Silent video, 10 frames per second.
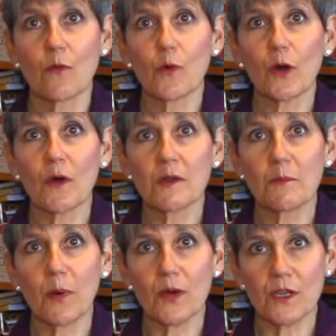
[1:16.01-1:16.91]
we're going to
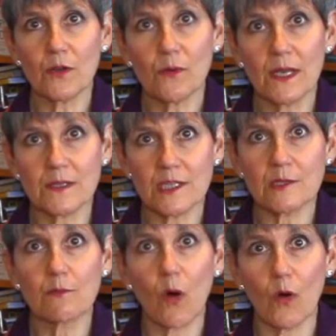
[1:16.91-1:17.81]
put you in
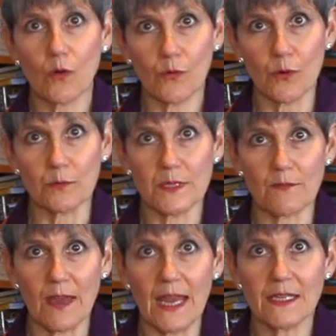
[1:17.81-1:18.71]
small groups of
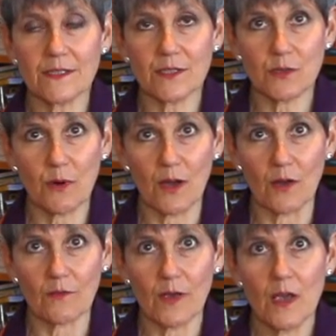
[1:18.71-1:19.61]
8 to
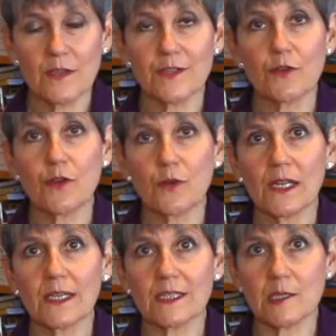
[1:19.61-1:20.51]
12 so you can
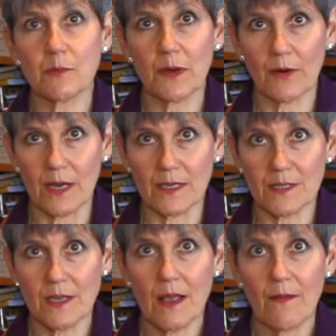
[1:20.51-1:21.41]

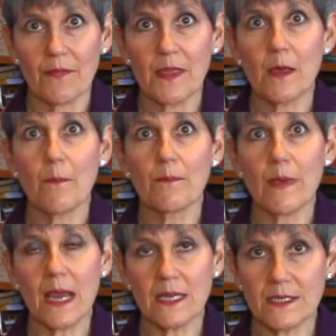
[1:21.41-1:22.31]
experience the
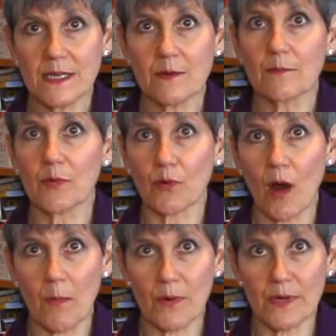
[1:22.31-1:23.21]
amazing
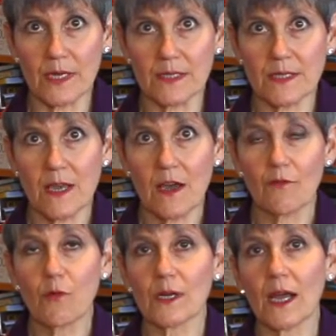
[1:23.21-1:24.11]
properties
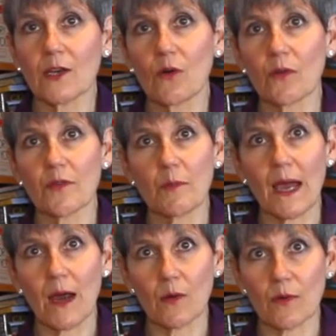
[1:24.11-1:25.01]
of what I call the
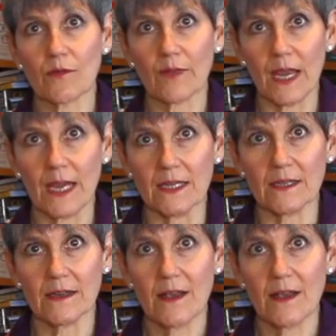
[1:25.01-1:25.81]
power of eight.